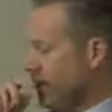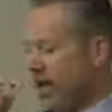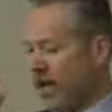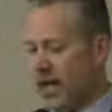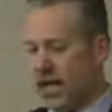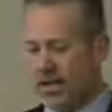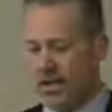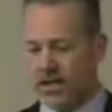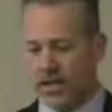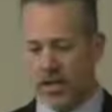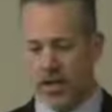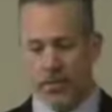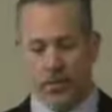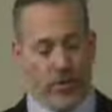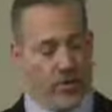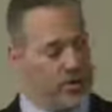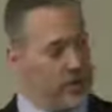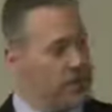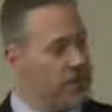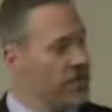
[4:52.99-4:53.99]
as
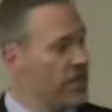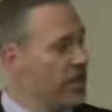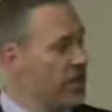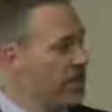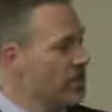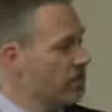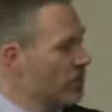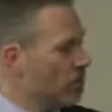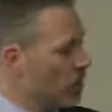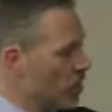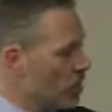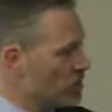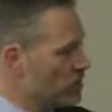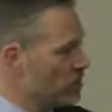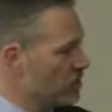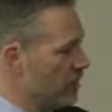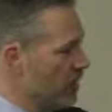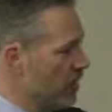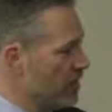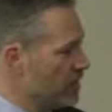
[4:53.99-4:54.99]
prison settings,
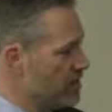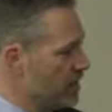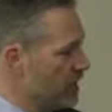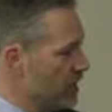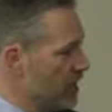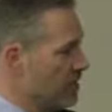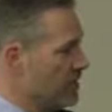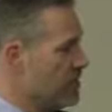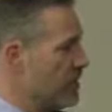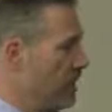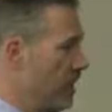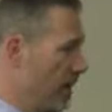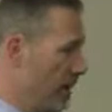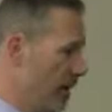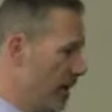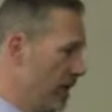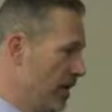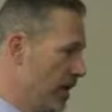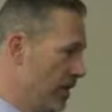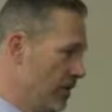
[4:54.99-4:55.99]
incarcerated settings,
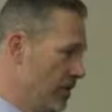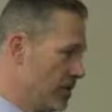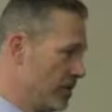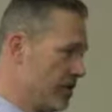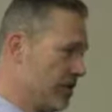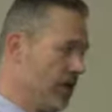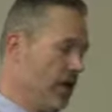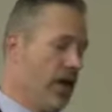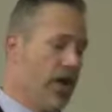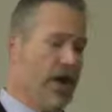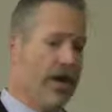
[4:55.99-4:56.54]
and others.